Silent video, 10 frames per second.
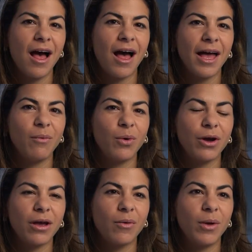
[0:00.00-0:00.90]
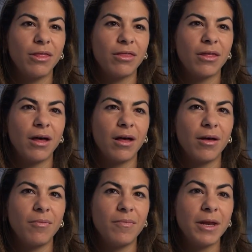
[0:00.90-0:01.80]
I work with
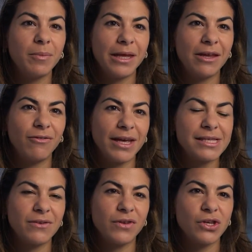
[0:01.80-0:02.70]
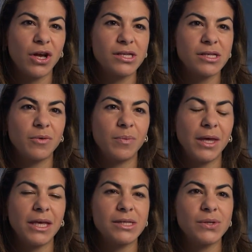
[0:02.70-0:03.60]
minimally invasive
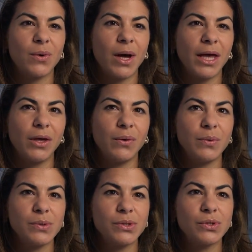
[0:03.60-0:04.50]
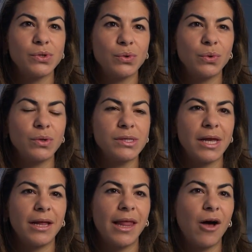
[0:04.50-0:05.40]
endoscopy, so I use tools
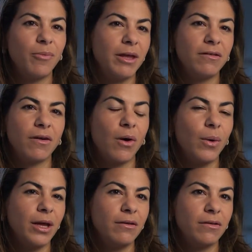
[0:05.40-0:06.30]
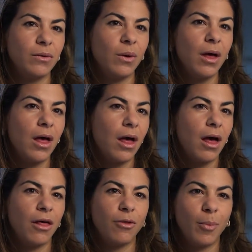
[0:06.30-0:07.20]
that allow me to go into
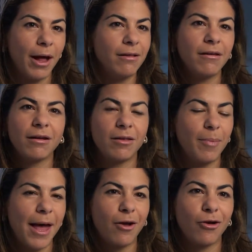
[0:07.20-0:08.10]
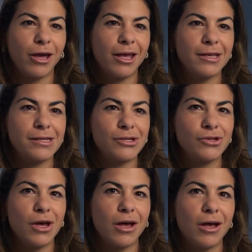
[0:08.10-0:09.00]
the bile duct, the pancreas,